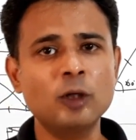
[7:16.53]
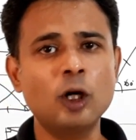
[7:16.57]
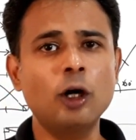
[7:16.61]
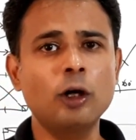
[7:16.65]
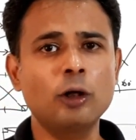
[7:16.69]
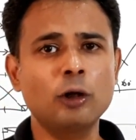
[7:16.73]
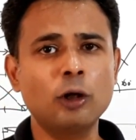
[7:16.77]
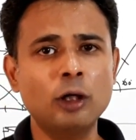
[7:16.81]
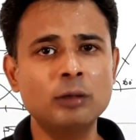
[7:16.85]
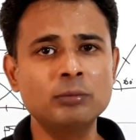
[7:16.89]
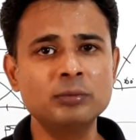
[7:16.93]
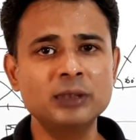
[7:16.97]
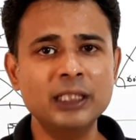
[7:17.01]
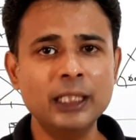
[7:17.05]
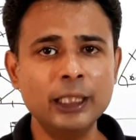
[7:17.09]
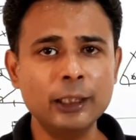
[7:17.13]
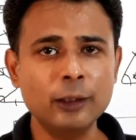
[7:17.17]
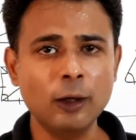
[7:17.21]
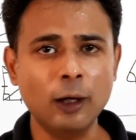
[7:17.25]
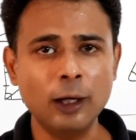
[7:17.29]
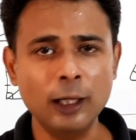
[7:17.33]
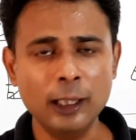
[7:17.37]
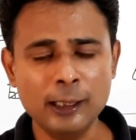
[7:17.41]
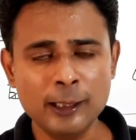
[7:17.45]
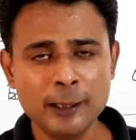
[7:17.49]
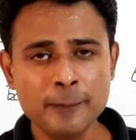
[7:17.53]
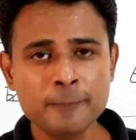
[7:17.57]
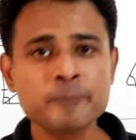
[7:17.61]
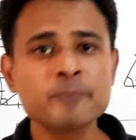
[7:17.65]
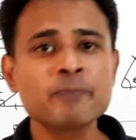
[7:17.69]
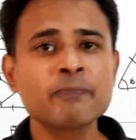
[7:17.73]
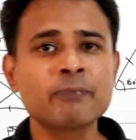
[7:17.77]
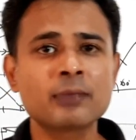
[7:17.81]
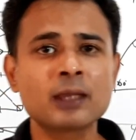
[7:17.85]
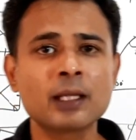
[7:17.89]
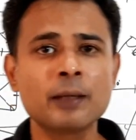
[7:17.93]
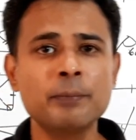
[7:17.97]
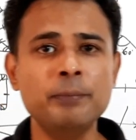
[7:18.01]
or commonly called
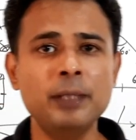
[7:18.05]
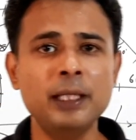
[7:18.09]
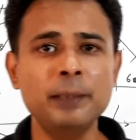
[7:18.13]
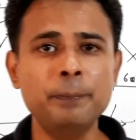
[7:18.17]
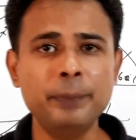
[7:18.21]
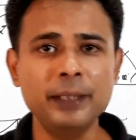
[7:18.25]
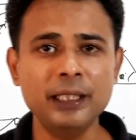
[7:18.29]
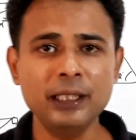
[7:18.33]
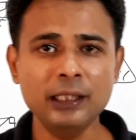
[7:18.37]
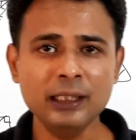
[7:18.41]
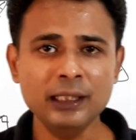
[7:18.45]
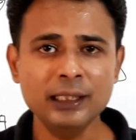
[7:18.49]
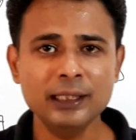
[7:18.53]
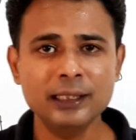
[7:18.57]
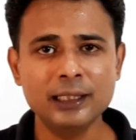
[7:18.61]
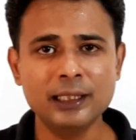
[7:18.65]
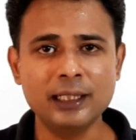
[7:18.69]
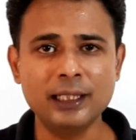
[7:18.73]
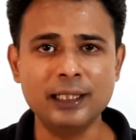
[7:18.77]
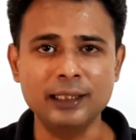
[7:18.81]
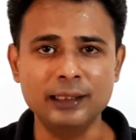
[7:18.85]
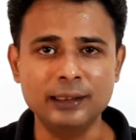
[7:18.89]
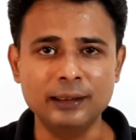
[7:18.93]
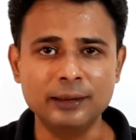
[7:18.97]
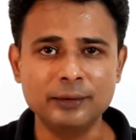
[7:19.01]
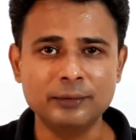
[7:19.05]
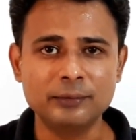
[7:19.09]
BPT.